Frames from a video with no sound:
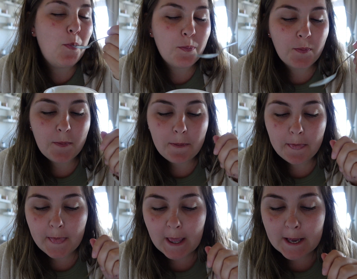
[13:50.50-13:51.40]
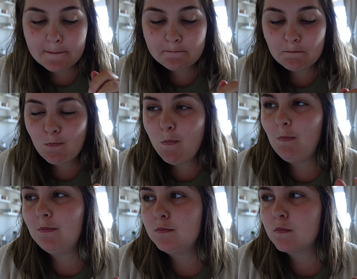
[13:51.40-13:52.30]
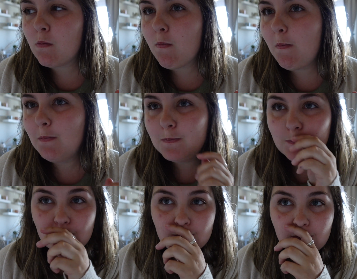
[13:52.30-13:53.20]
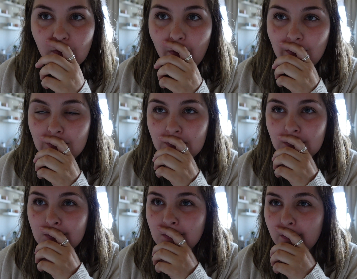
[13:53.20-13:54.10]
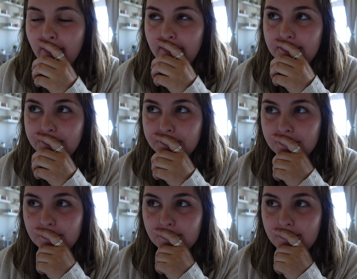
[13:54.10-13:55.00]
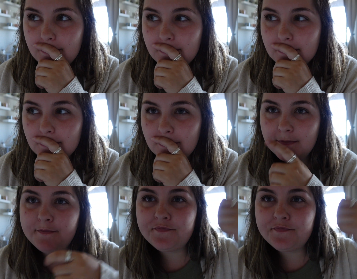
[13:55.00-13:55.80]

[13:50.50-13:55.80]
[no speech]